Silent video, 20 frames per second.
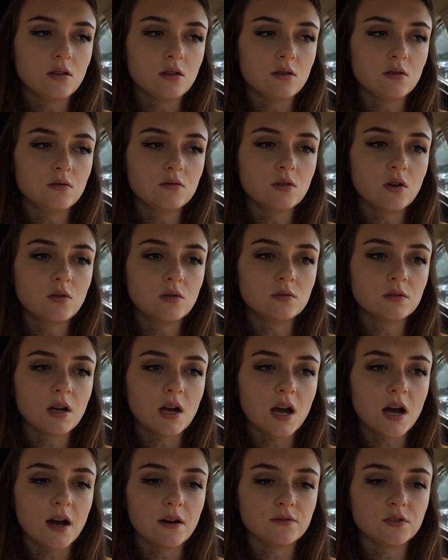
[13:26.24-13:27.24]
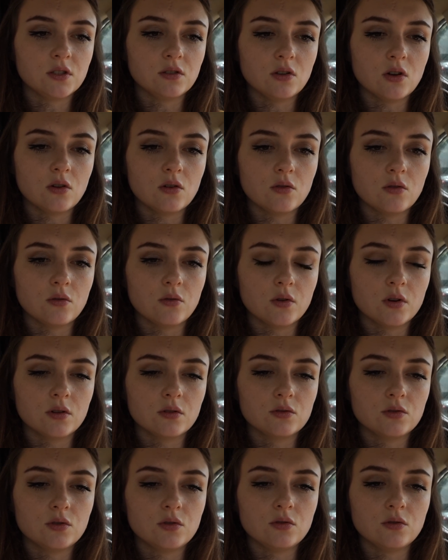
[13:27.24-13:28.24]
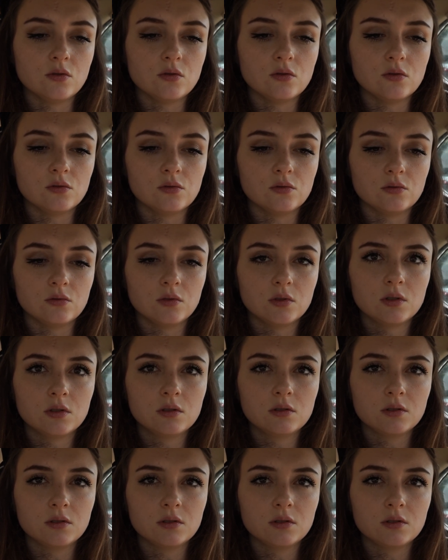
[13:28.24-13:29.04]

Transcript: you don't have to go to,